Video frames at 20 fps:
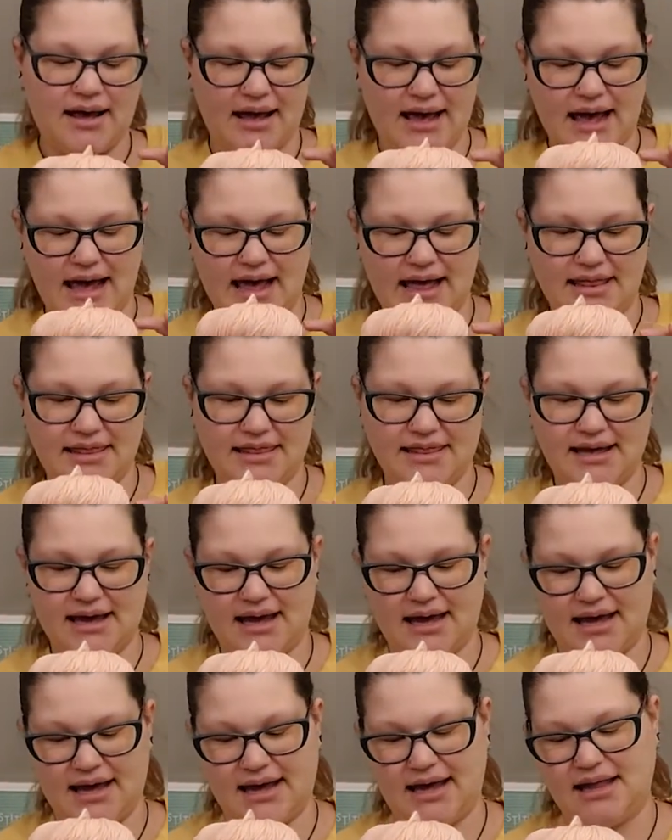And
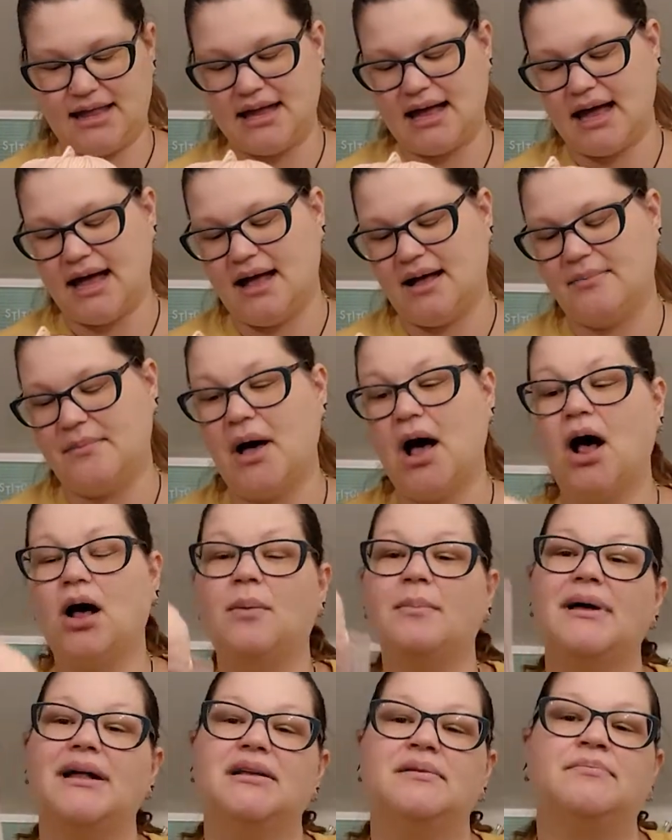then
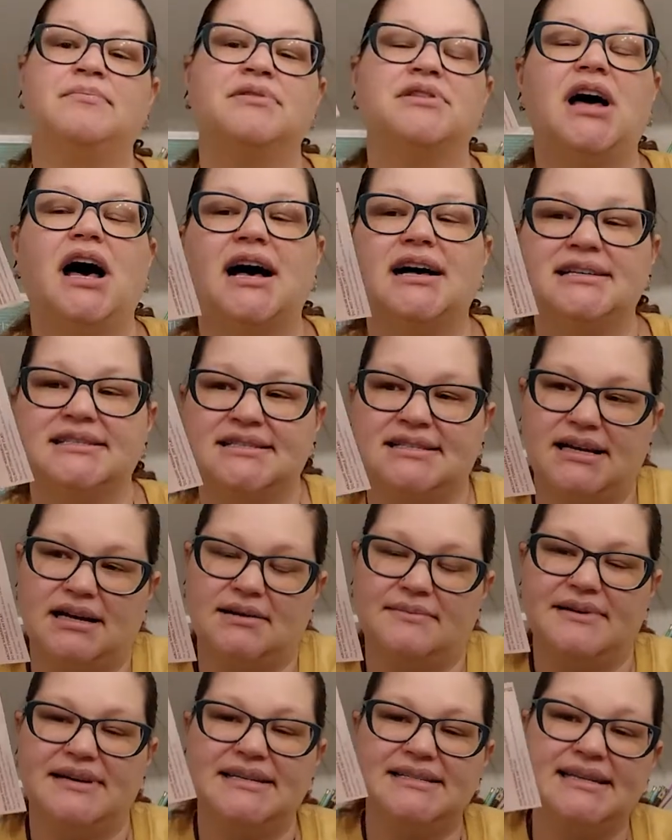Almond
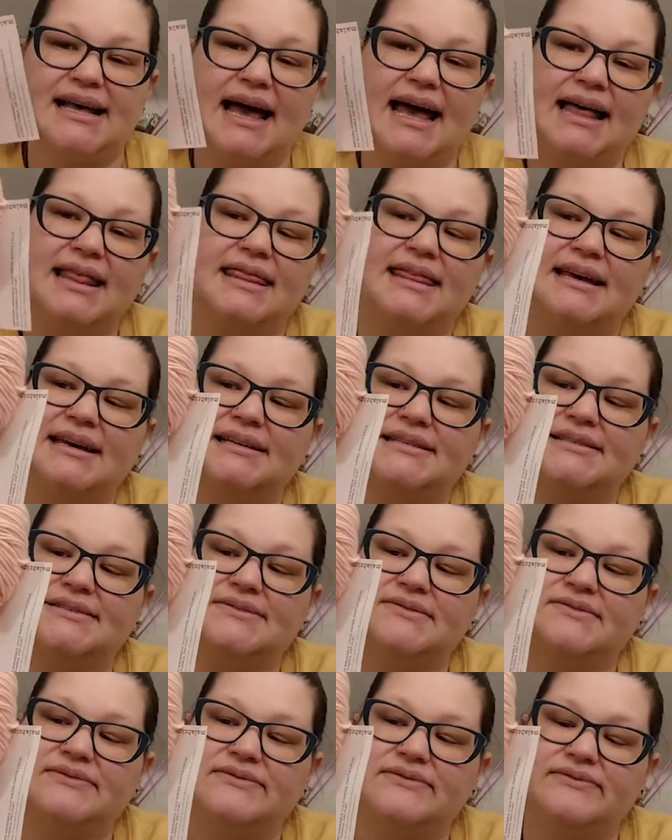Blossom is like
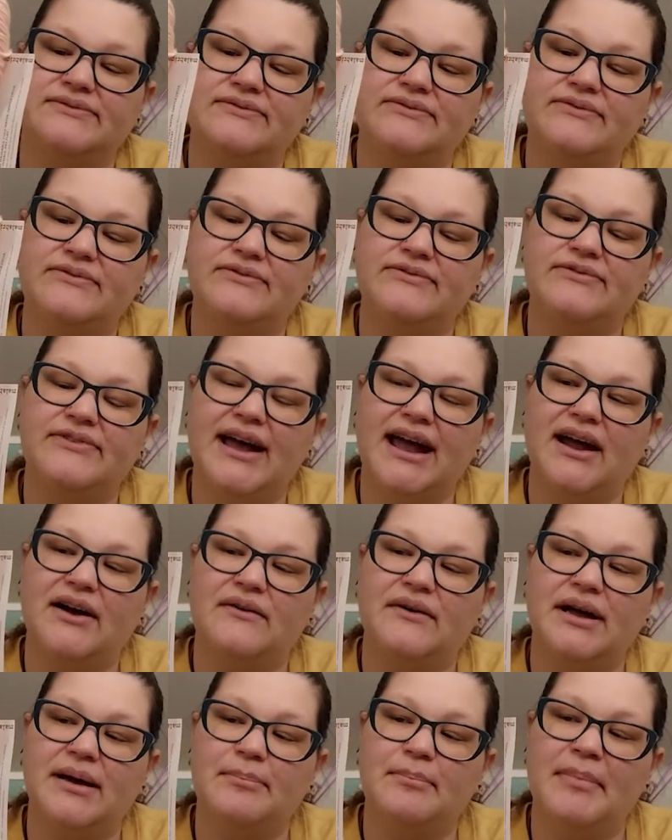this
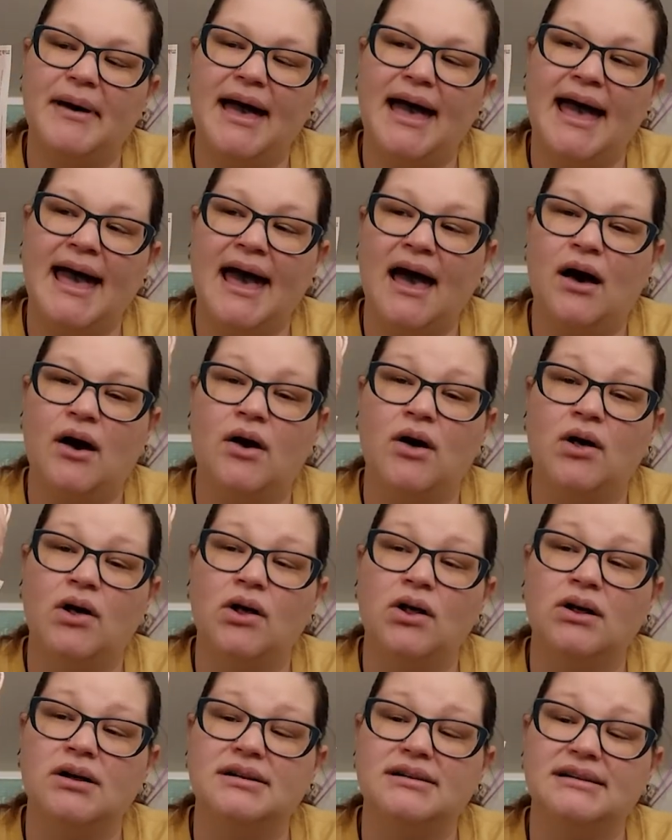very
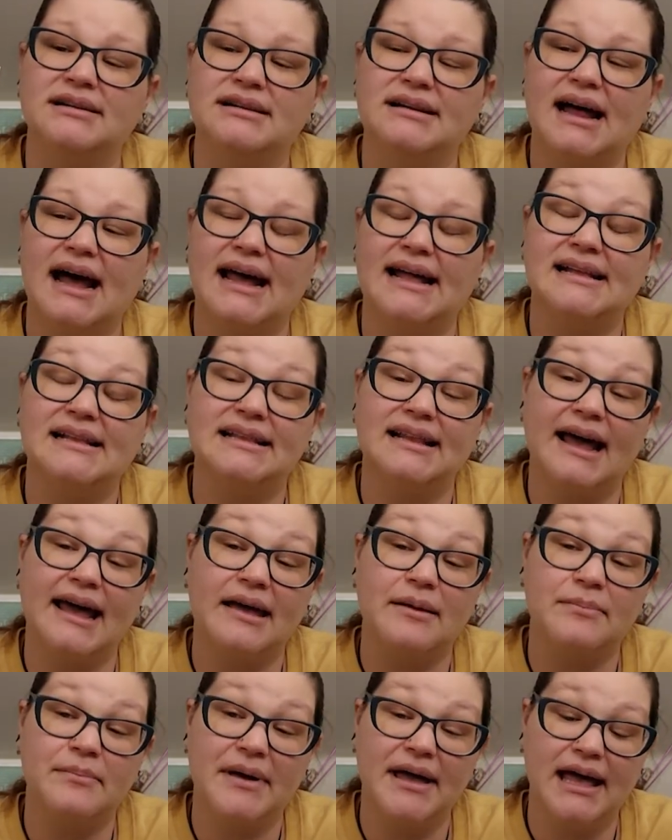pale light
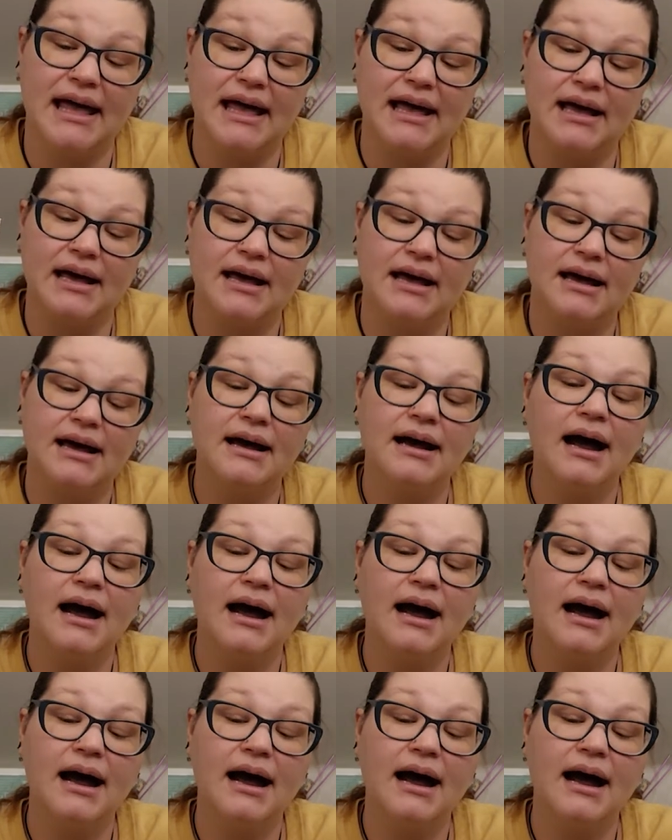pink.